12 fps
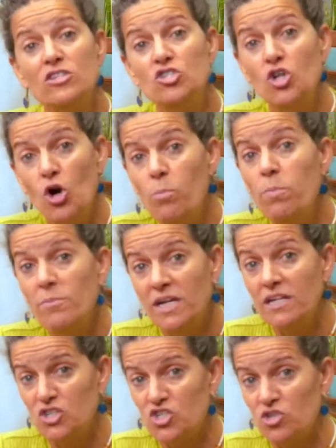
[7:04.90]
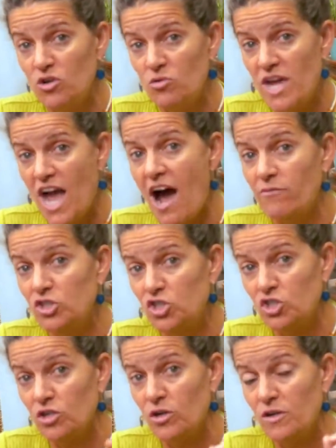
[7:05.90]
to the dopamine issue that we have
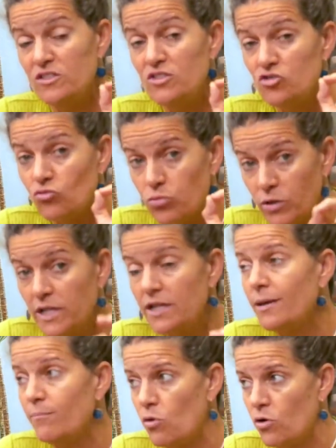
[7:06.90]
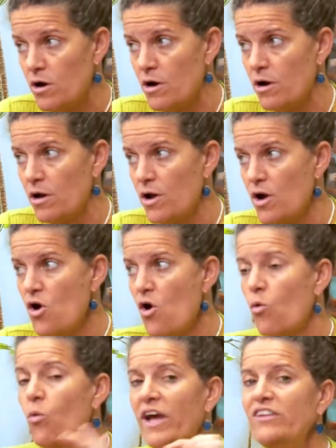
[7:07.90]
with sugar, and this is really important.
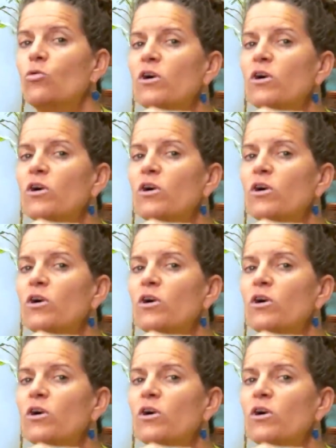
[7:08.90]
When